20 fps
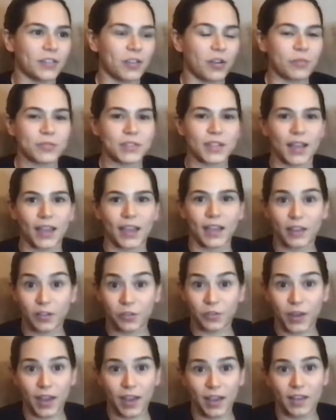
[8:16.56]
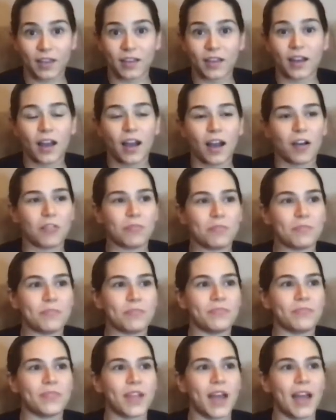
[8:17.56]
know, I was like, okay,
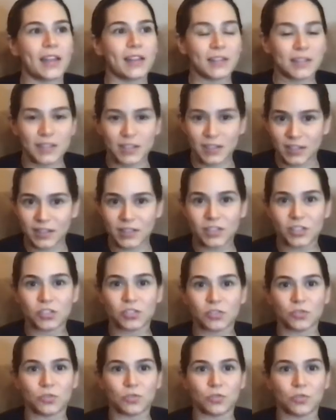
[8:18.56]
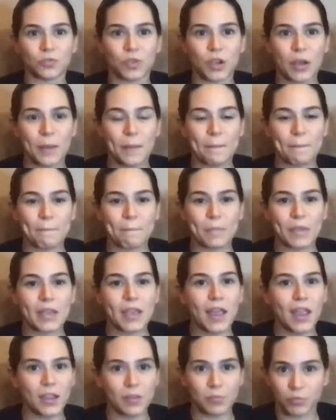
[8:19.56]
um, I need to
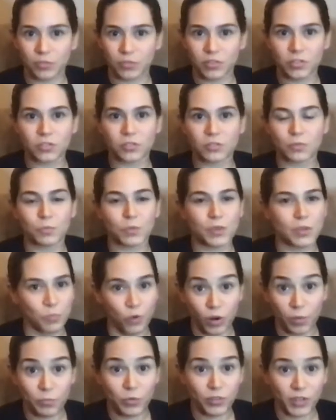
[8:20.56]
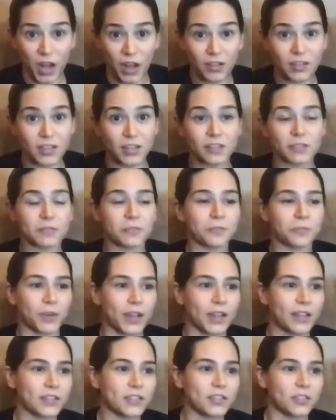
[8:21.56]
be able to be more productive,
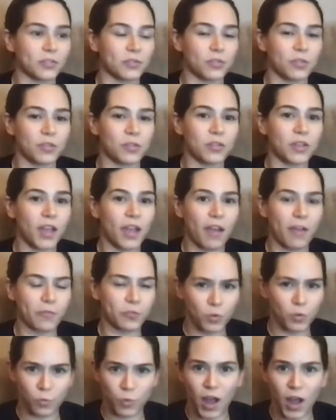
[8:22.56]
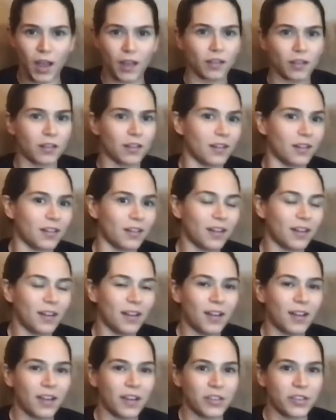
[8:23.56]
right? So after a while,
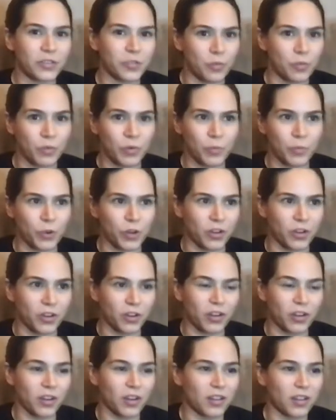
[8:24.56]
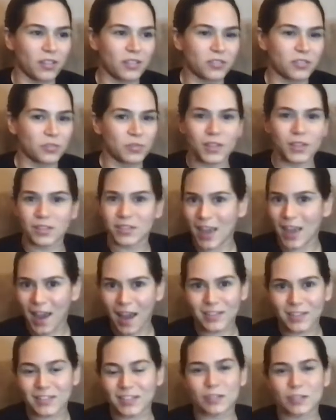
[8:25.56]
you know, when we're doing
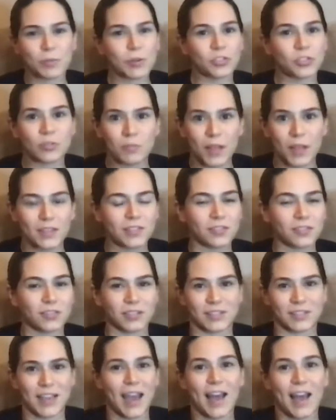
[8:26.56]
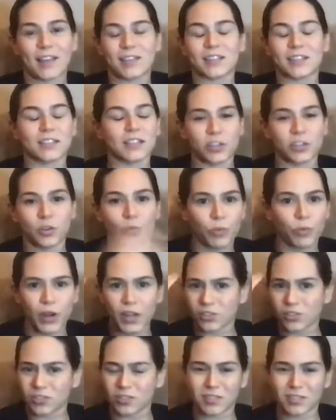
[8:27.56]
tasks, especially mental tasks, it's like your
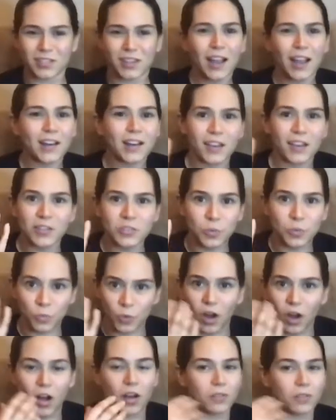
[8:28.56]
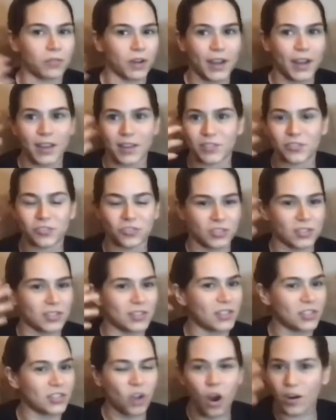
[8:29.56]
brain just kind of hits a wall, right? You
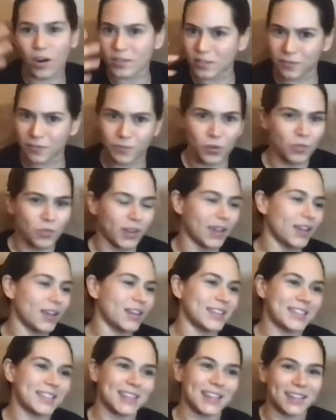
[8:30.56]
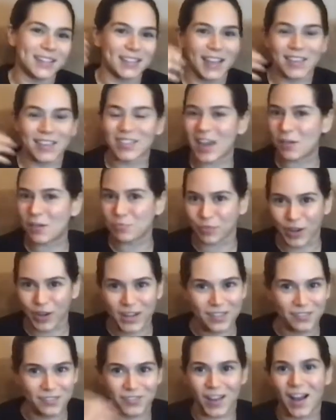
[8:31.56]
just, it's hard to focus. You get that
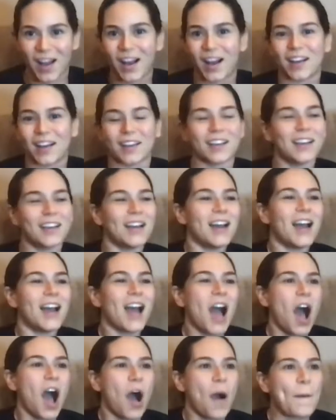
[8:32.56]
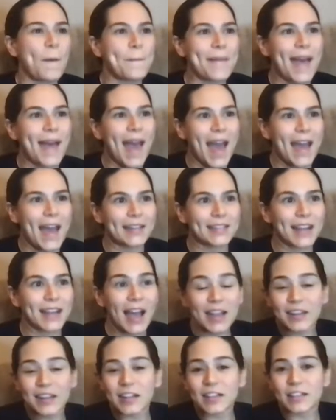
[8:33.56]
brain fog. Um, and
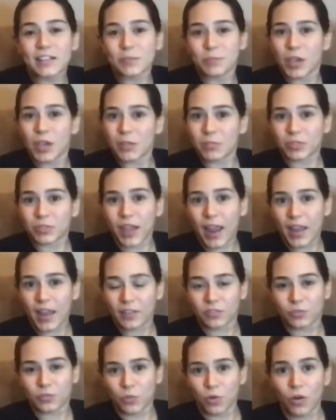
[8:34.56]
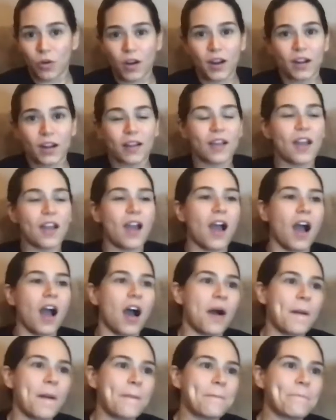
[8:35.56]
I needed to be able to handle more.
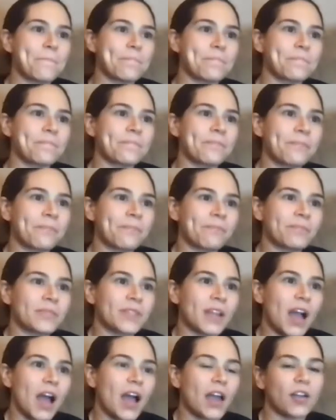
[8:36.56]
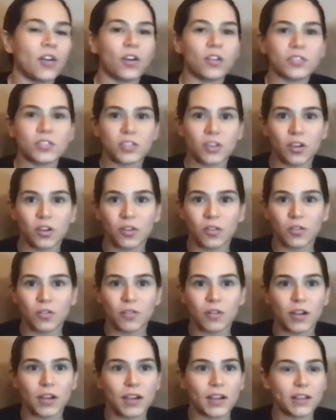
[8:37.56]
Um, I
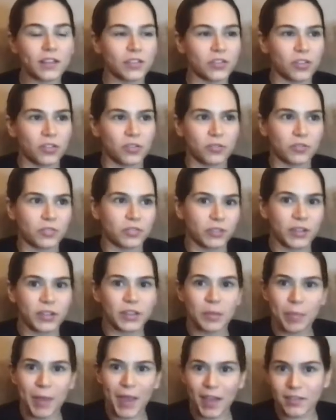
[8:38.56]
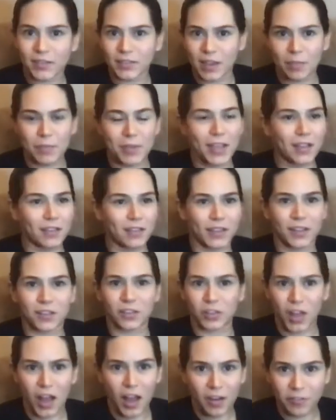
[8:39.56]
also, you know, during the pandemic, like a
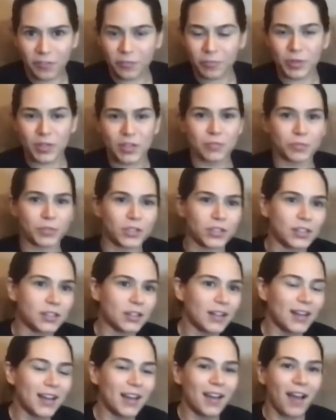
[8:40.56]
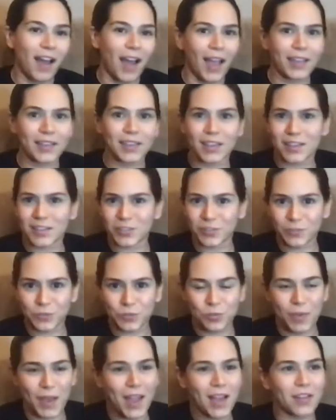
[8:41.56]
lot of people, I gained a
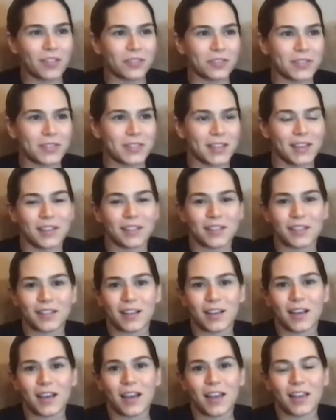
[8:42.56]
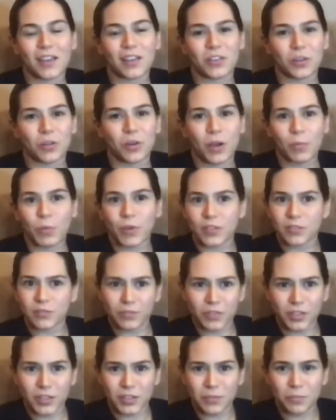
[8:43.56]
few pounds and, uh, you know, I wasn't
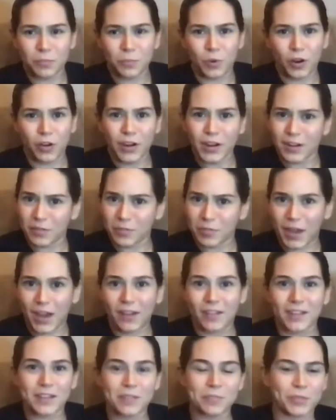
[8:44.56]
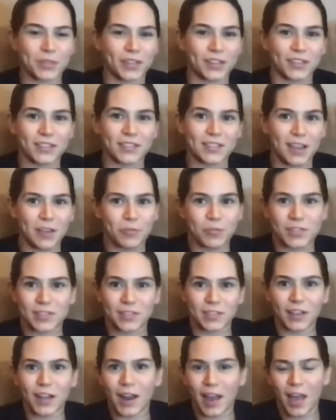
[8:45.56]
really worried about it because I was
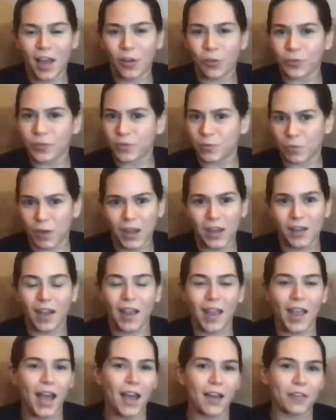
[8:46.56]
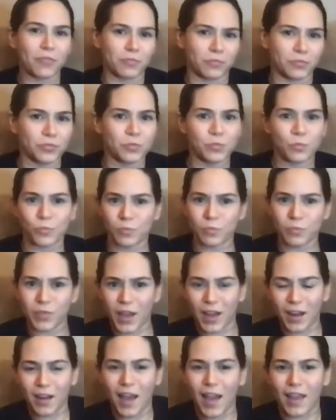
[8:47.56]
still at a healthy weight. I had room
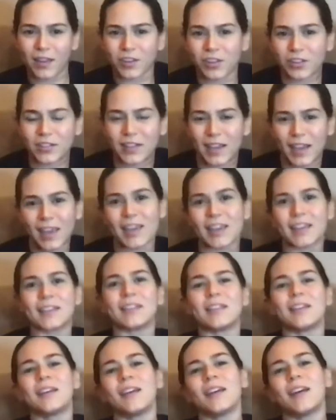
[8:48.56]
that I could gain.